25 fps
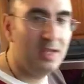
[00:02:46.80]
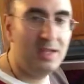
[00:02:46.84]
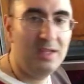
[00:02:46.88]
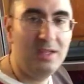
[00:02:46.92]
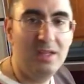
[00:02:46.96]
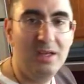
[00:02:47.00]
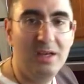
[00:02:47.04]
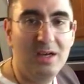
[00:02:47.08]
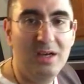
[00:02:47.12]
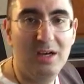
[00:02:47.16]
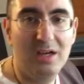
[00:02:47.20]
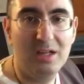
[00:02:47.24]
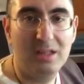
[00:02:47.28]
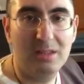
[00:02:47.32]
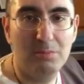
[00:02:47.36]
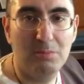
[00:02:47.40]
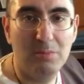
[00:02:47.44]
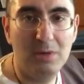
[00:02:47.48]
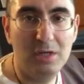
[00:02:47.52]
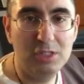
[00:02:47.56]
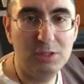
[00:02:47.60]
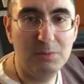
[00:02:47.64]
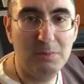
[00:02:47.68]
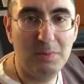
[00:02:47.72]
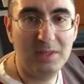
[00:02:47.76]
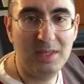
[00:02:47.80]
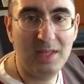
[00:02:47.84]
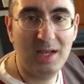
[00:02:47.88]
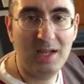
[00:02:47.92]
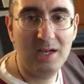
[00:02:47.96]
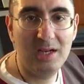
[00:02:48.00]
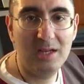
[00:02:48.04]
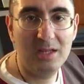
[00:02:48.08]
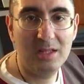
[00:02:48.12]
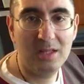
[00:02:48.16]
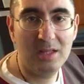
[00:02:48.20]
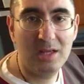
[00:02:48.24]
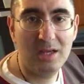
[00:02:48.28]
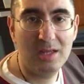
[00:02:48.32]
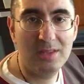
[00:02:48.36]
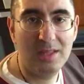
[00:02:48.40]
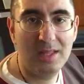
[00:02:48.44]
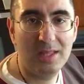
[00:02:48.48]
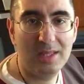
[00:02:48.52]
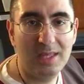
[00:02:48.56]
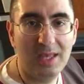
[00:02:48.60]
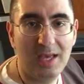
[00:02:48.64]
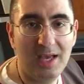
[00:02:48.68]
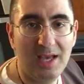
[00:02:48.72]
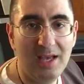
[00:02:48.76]
in as much bananas as
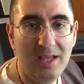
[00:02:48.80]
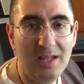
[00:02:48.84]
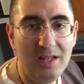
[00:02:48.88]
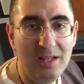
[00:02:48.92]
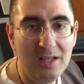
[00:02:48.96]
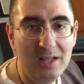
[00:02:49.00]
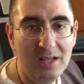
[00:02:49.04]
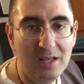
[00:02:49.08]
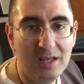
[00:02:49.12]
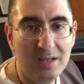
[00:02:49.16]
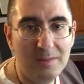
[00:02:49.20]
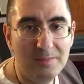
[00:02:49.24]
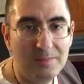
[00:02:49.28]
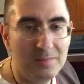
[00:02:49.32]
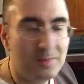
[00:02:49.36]
I can